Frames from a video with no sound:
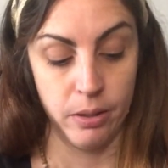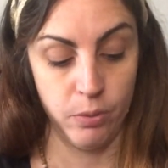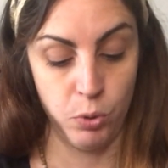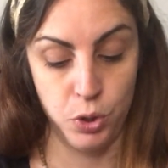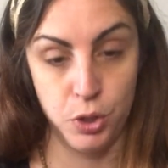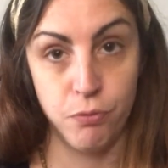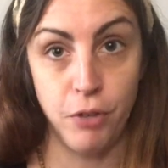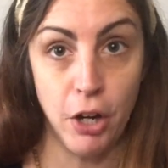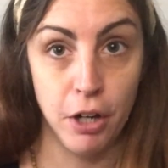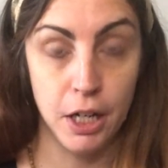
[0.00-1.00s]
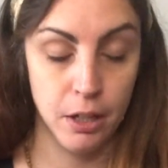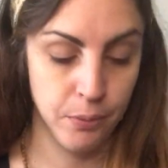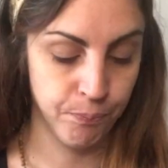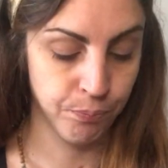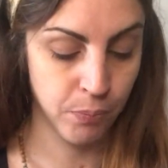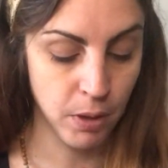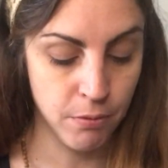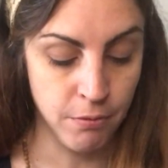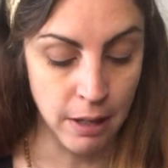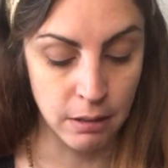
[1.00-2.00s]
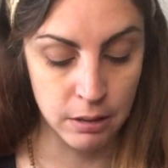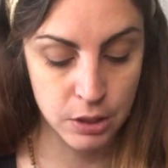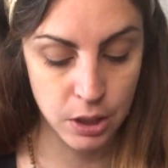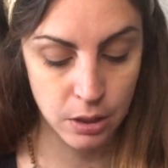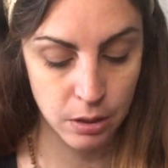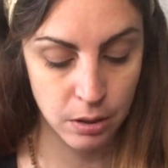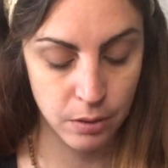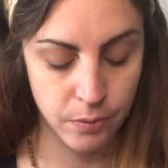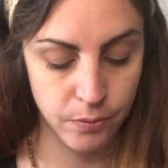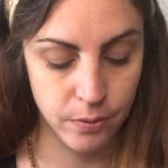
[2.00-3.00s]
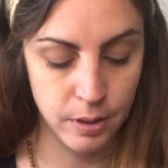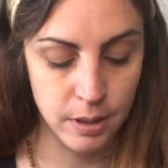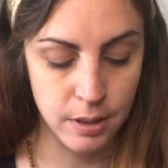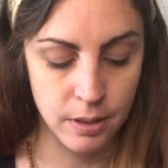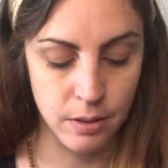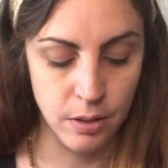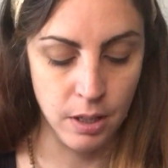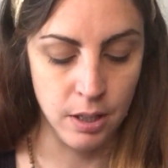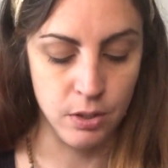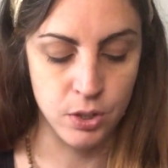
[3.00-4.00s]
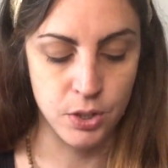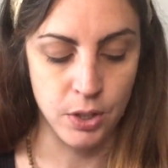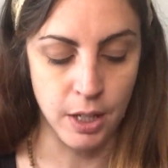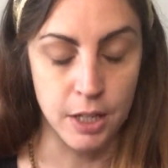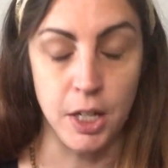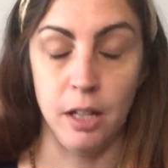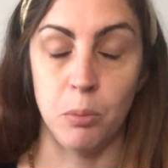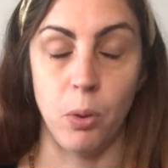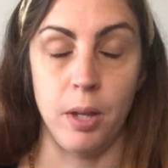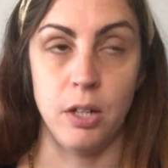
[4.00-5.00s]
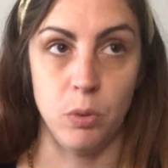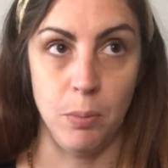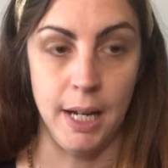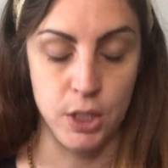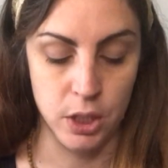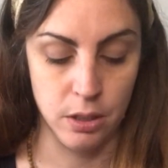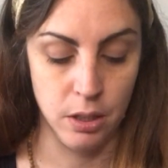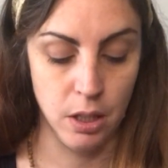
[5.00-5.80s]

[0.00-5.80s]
which is very violent and just like a terrible thing to imagine.